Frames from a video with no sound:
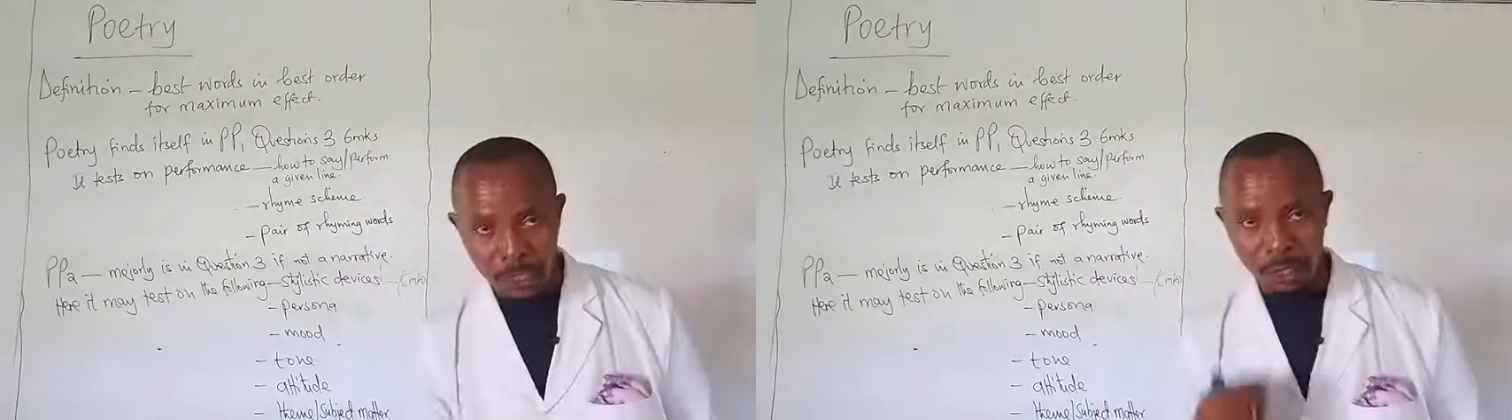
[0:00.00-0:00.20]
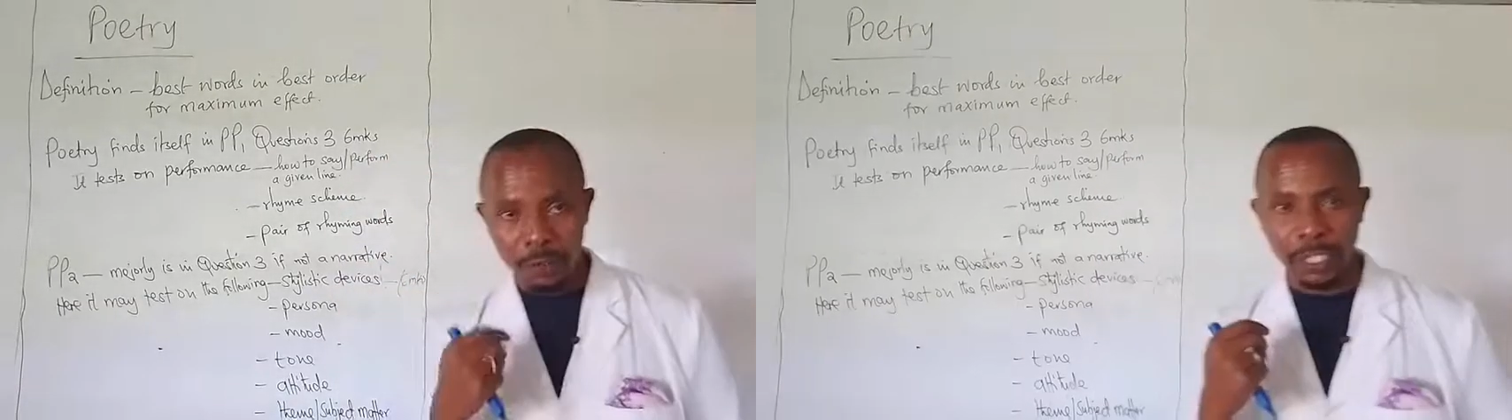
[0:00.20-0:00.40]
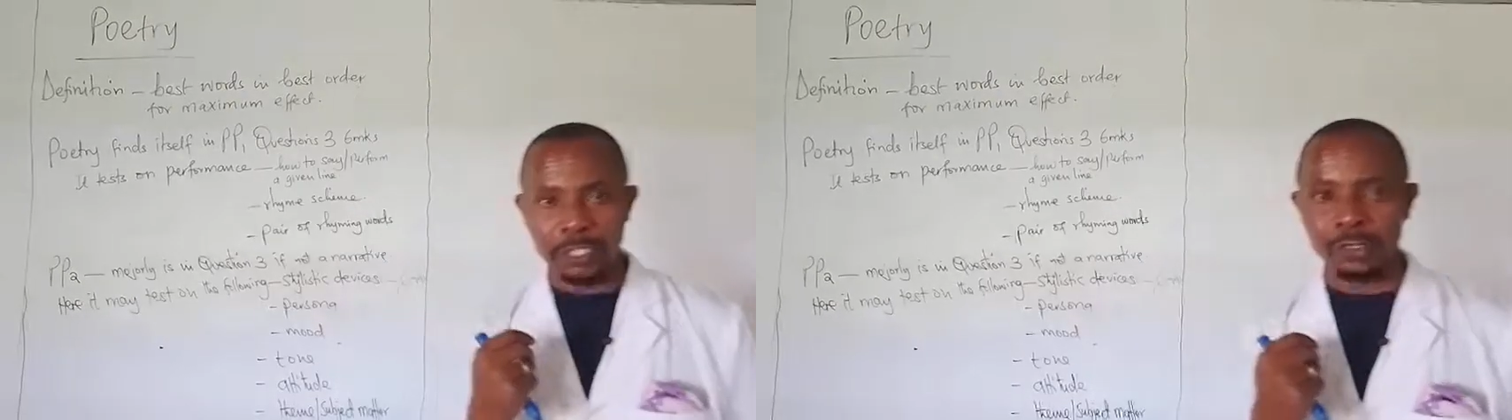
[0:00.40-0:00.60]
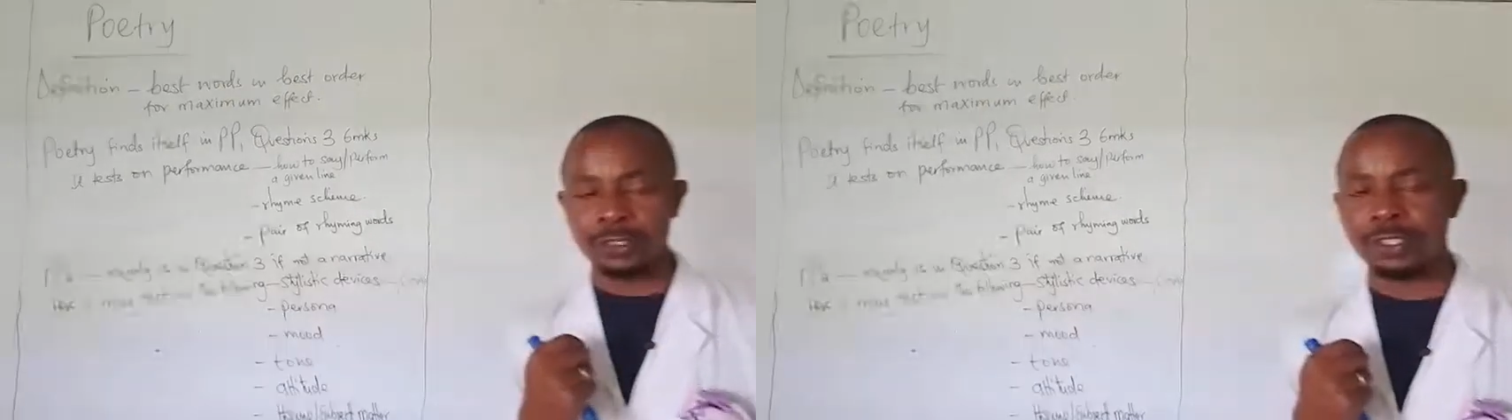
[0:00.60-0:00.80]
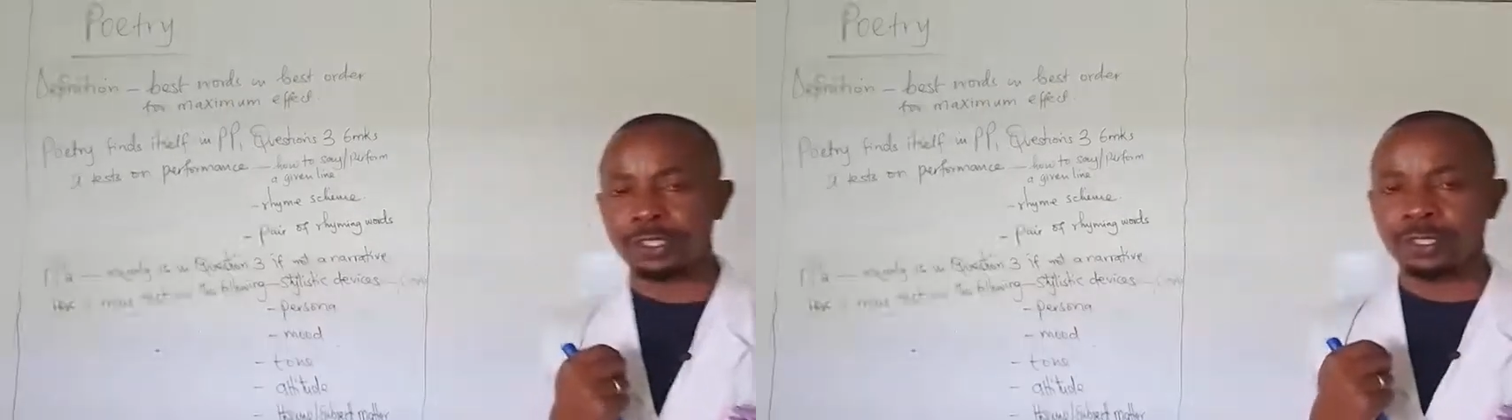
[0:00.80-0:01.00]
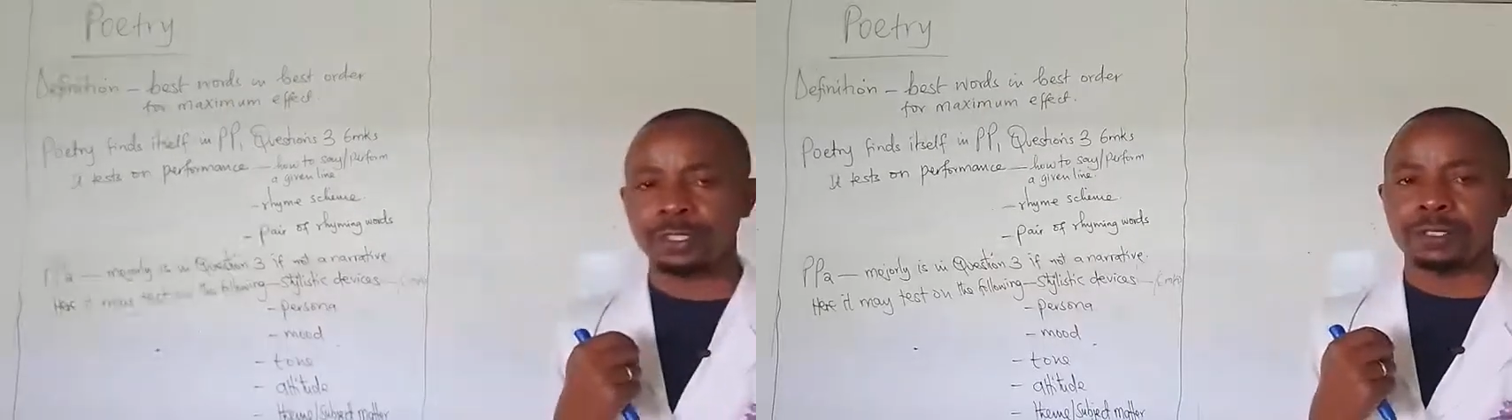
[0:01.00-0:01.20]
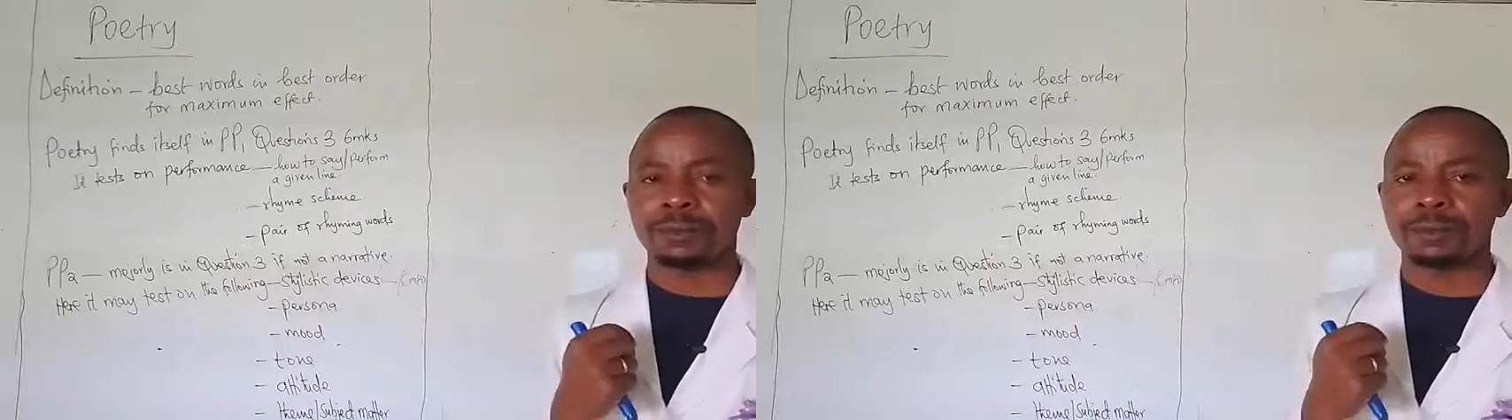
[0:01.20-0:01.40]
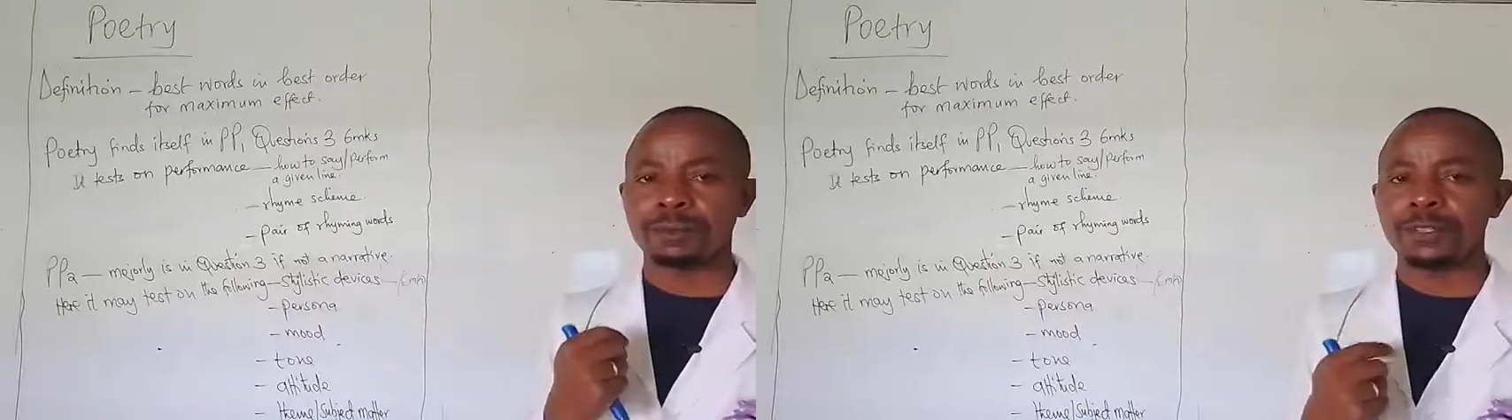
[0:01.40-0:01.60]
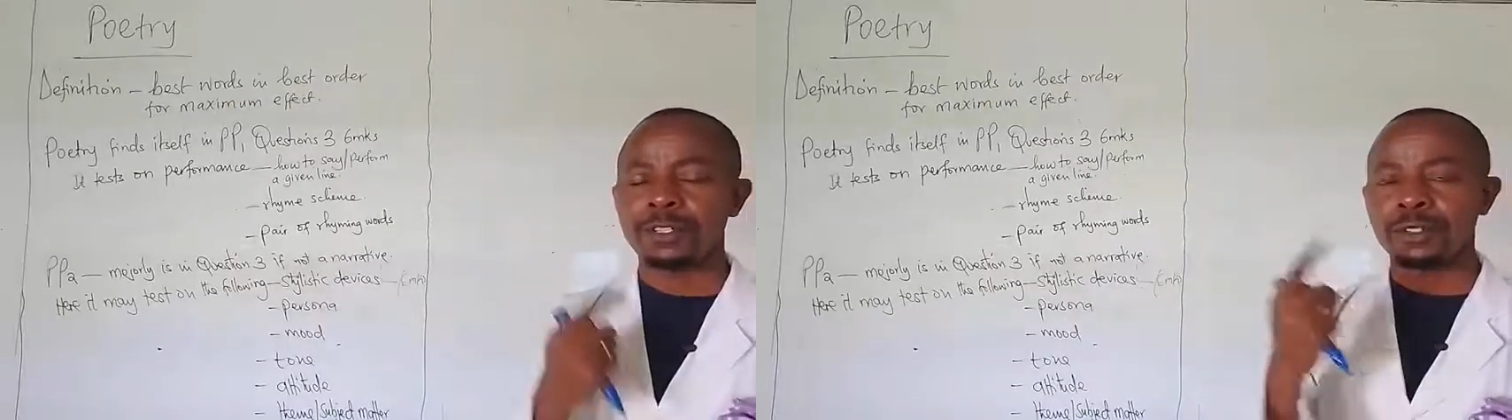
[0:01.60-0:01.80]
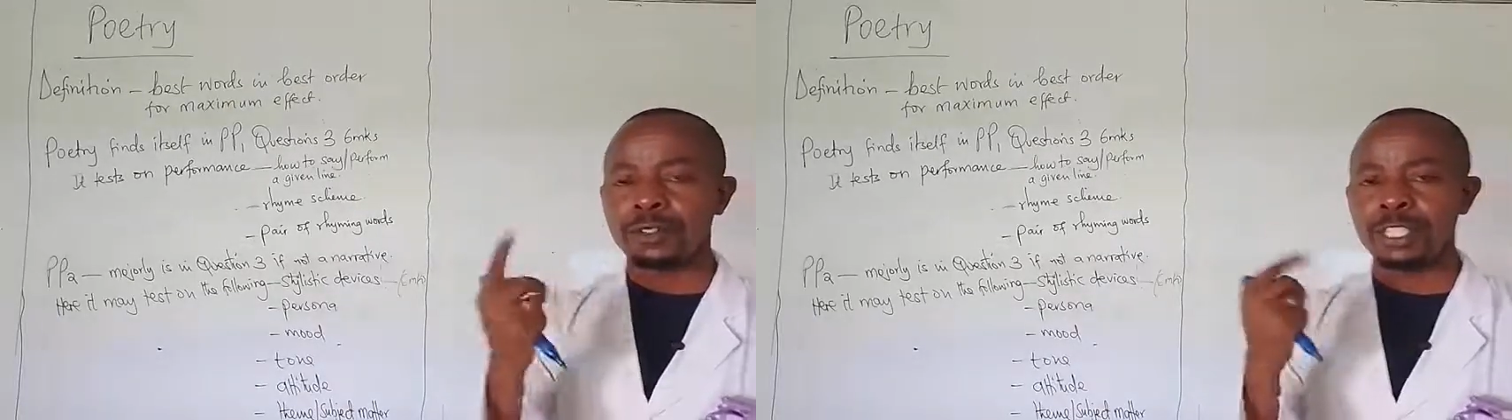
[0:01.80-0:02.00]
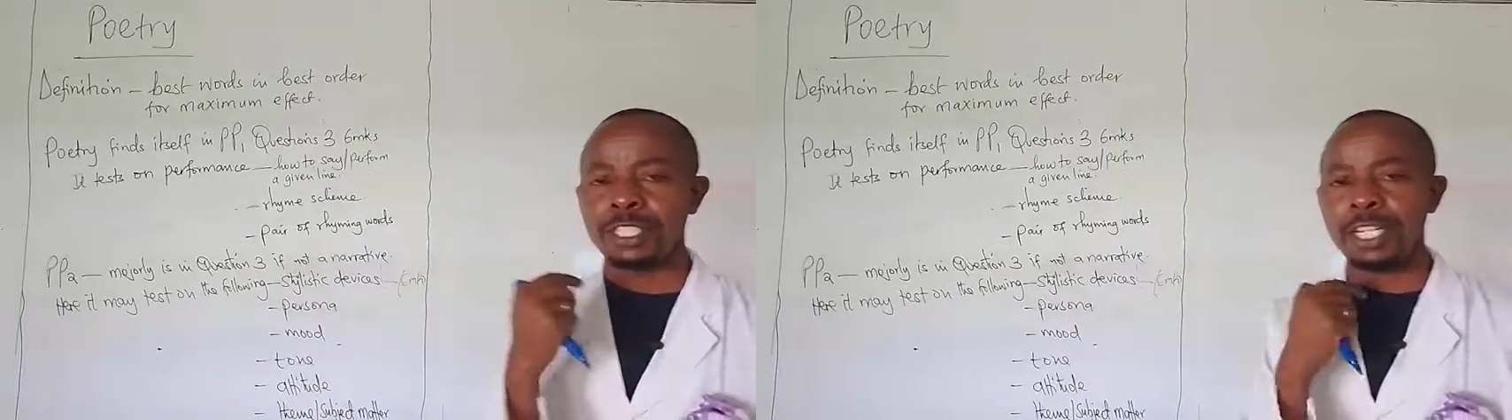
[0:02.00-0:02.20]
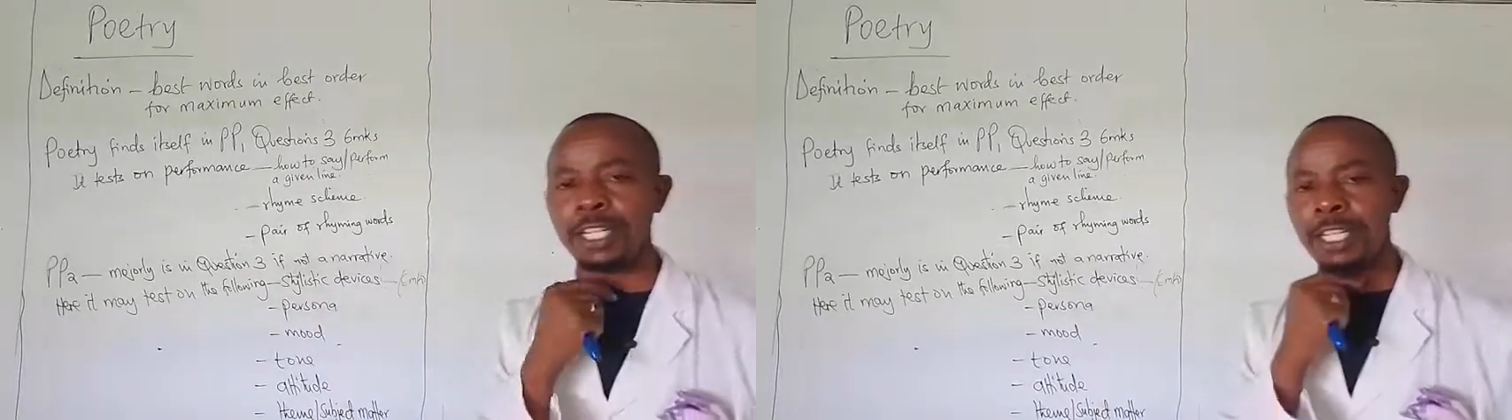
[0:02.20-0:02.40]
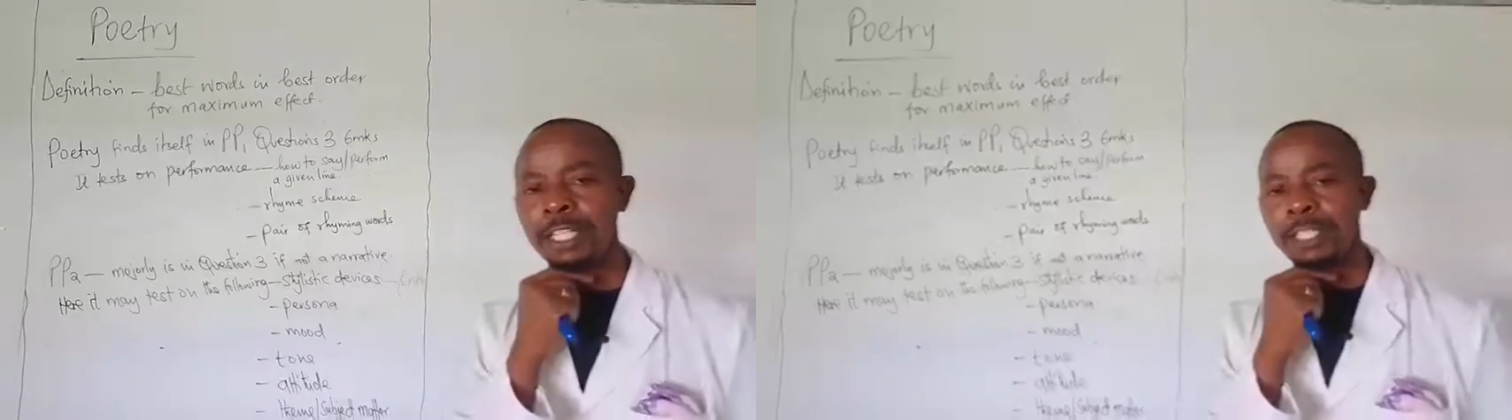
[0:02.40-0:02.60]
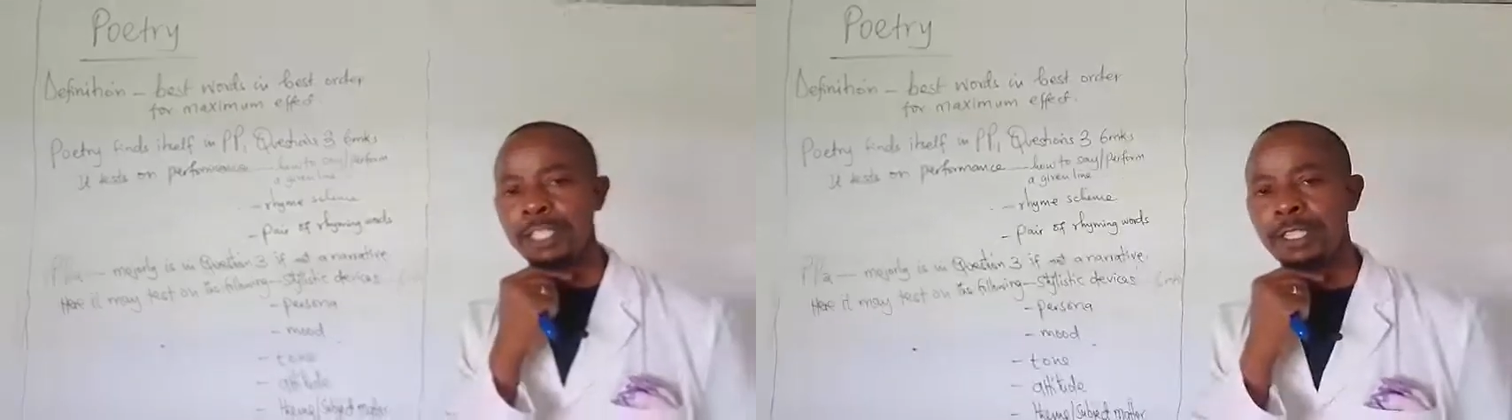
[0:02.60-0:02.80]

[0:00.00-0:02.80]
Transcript: the questions, read it again,